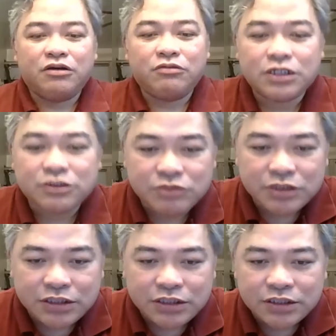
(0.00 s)
what
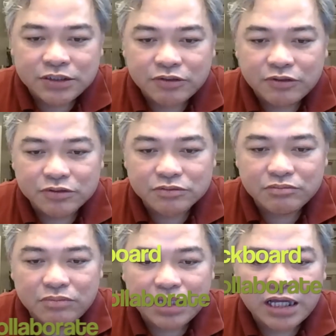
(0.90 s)
we call
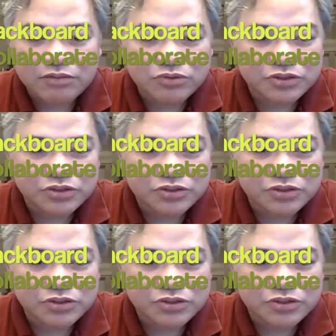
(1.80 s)
Blackboard